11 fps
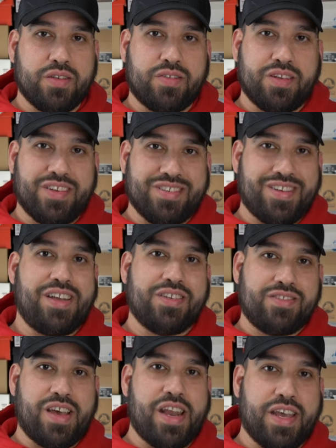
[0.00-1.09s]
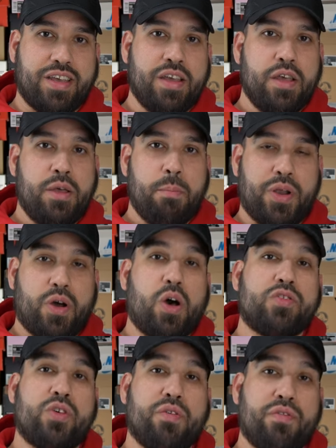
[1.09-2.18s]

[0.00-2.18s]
it's a design aesthetic, but also